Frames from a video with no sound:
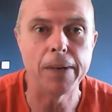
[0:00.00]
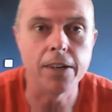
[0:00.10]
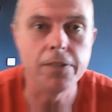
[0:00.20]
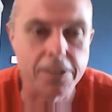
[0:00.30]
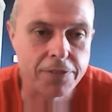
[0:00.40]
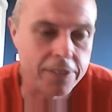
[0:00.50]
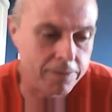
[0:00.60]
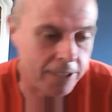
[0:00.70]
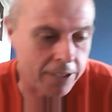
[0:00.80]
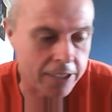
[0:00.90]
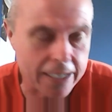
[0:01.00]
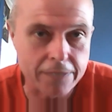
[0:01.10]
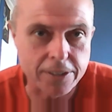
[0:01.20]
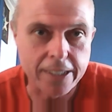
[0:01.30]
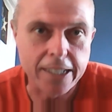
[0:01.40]
the owners, if they go
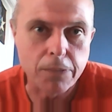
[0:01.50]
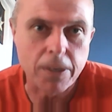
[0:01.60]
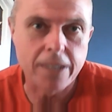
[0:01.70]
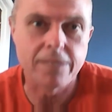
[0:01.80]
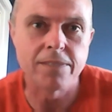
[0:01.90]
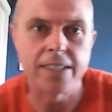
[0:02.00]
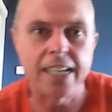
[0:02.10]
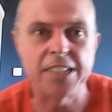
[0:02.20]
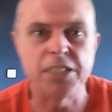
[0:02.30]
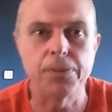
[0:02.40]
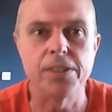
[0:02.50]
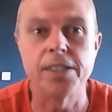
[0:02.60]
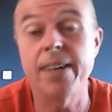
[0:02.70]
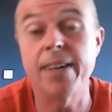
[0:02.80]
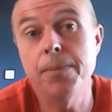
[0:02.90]
down to League One, do they actually want to do it
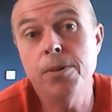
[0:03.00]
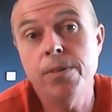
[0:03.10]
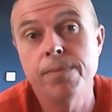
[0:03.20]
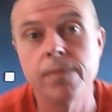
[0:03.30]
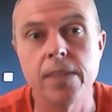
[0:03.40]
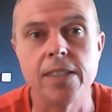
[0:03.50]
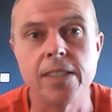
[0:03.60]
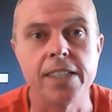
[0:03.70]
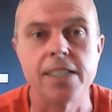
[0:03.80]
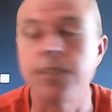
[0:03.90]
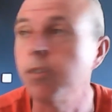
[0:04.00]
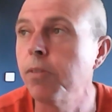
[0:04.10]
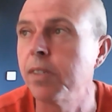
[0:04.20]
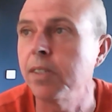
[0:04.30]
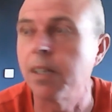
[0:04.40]
anymore? Is it like all
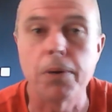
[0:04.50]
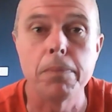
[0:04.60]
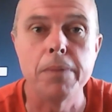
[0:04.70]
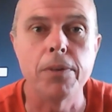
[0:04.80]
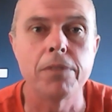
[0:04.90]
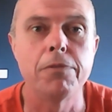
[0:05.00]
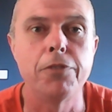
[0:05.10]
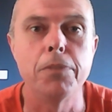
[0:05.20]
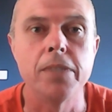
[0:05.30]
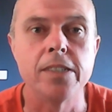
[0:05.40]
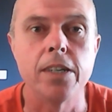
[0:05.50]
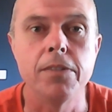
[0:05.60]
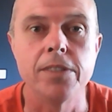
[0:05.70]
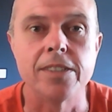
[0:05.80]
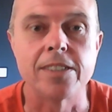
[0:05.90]
the problem in modern football? These owners,
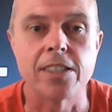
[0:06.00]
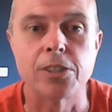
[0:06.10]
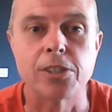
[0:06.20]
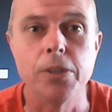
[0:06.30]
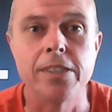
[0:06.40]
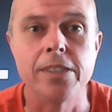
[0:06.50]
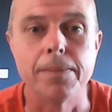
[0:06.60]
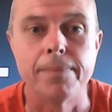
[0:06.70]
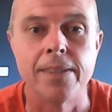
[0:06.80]
it's like a toy to them.